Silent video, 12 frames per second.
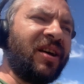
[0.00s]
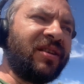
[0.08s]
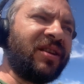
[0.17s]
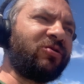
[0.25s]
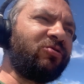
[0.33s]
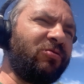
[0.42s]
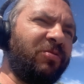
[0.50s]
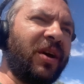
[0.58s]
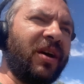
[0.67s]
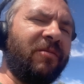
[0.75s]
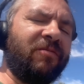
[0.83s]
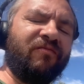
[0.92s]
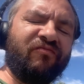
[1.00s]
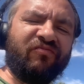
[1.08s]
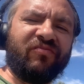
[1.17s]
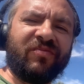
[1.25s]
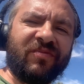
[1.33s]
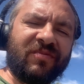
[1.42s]
this would be a
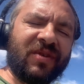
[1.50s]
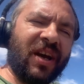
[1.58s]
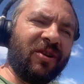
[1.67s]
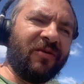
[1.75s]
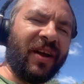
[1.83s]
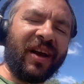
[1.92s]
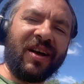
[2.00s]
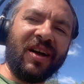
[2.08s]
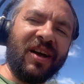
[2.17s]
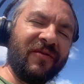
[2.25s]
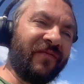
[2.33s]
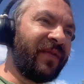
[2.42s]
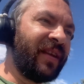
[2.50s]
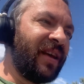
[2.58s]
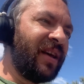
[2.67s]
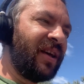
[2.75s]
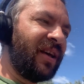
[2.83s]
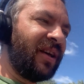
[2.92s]
kind of like a,
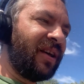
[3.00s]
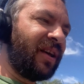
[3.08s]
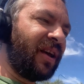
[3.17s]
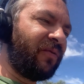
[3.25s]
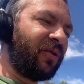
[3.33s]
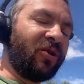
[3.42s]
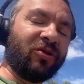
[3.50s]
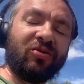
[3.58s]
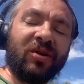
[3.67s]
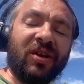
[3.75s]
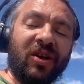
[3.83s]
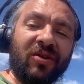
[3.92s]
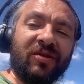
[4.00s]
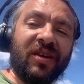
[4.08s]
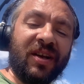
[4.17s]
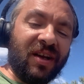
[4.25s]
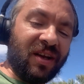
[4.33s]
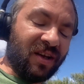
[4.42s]
if you go to a DOT
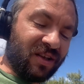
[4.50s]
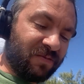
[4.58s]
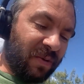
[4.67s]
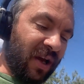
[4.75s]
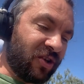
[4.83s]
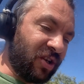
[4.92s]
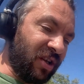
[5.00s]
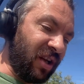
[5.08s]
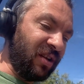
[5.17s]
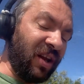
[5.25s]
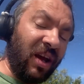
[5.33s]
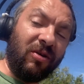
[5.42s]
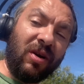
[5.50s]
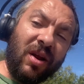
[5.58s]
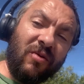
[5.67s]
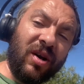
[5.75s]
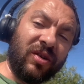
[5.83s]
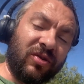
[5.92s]
inspection and they really
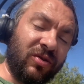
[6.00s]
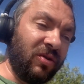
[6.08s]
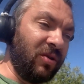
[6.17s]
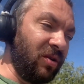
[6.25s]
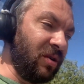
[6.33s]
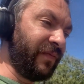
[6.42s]
want to